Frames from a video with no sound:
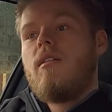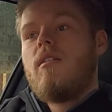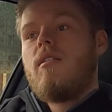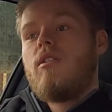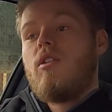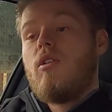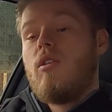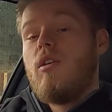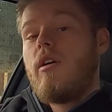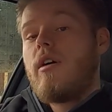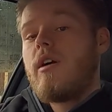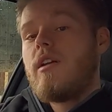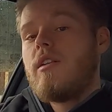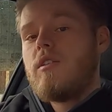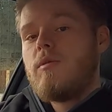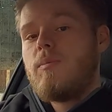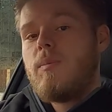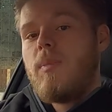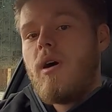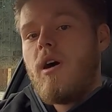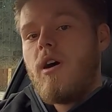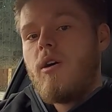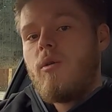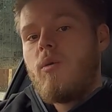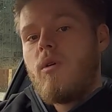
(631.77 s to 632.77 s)
you're looking to
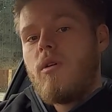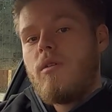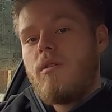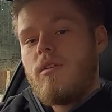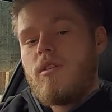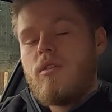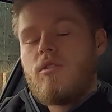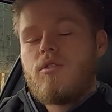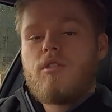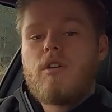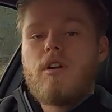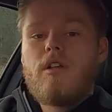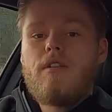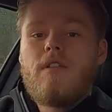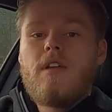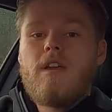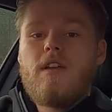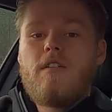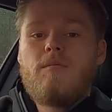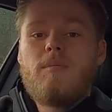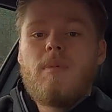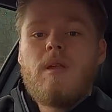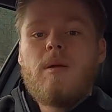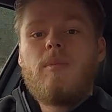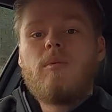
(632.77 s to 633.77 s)
buy one and you're trying to think
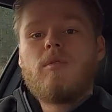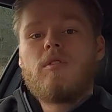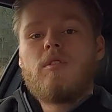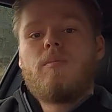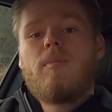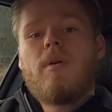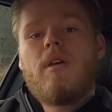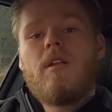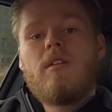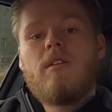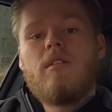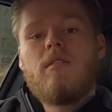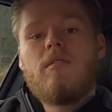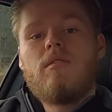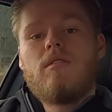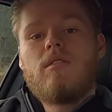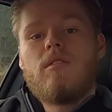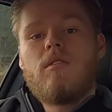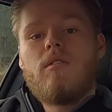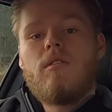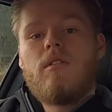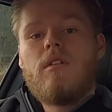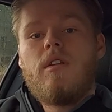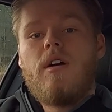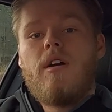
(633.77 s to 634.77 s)
of people's opinions
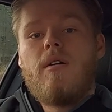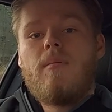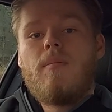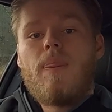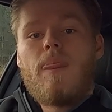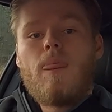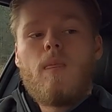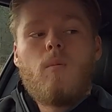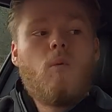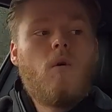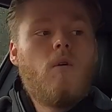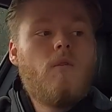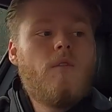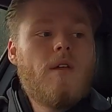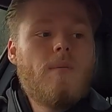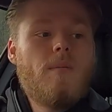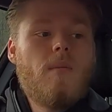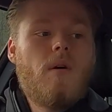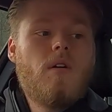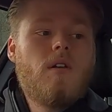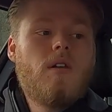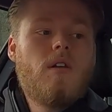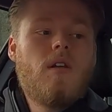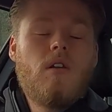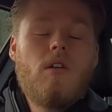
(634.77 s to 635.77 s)
on what they
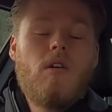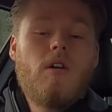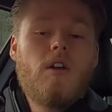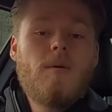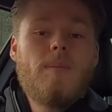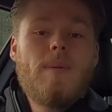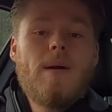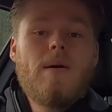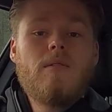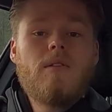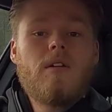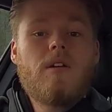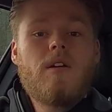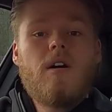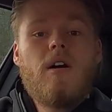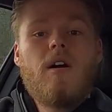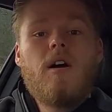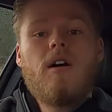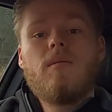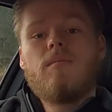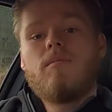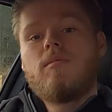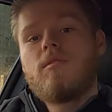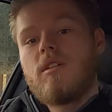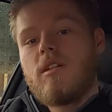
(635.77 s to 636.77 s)
might not like about the
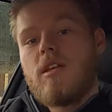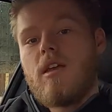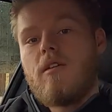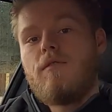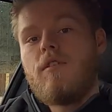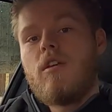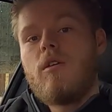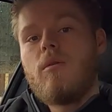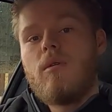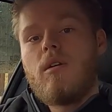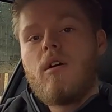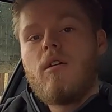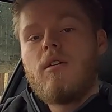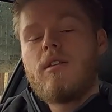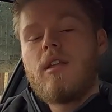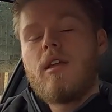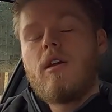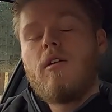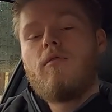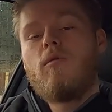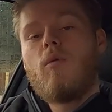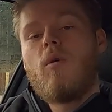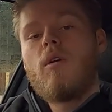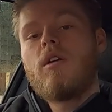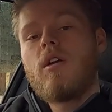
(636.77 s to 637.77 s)
car to give you an idea
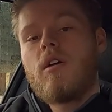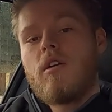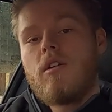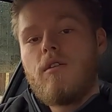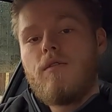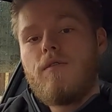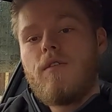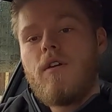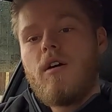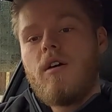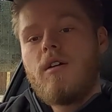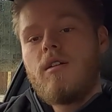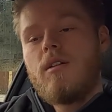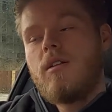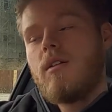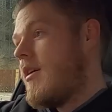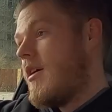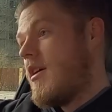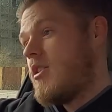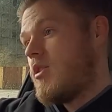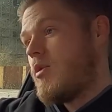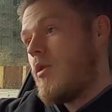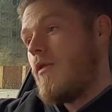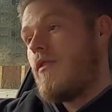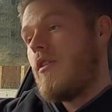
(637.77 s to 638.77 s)
of what you're going to find.
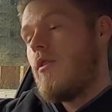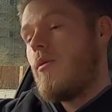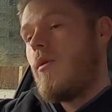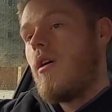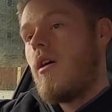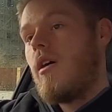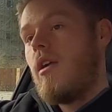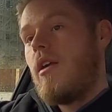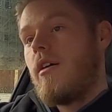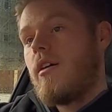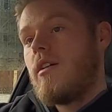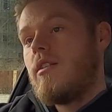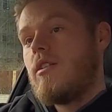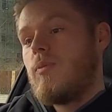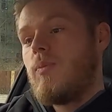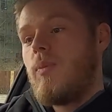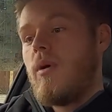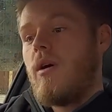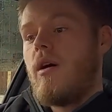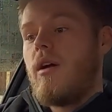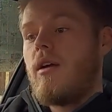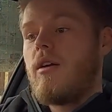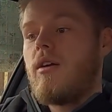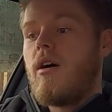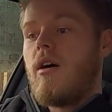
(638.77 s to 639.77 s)
So if you are looking to
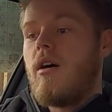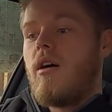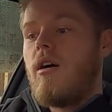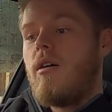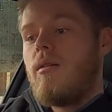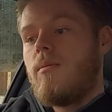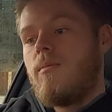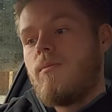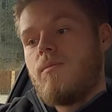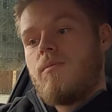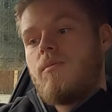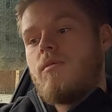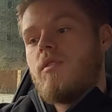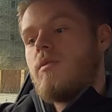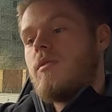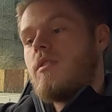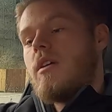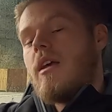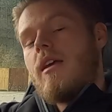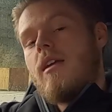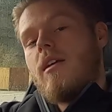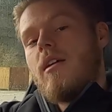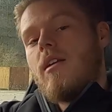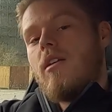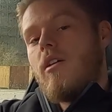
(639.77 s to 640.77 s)
buy a car, just
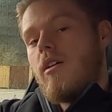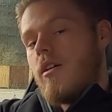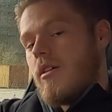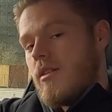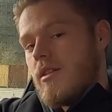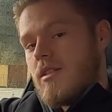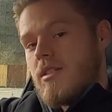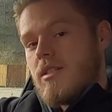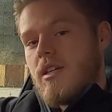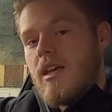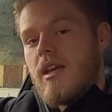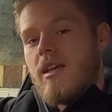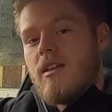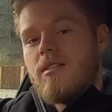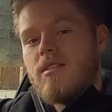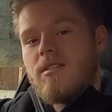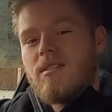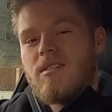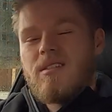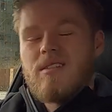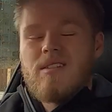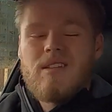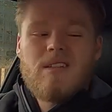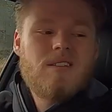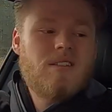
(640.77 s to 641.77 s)
take a look at the seats,
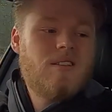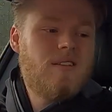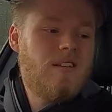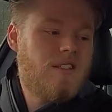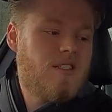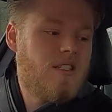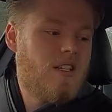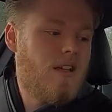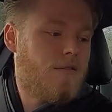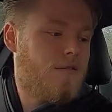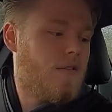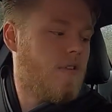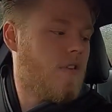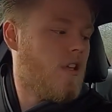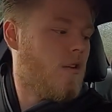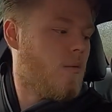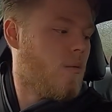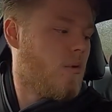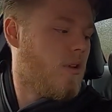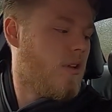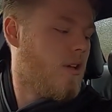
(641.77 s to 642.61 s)
because it's nothing you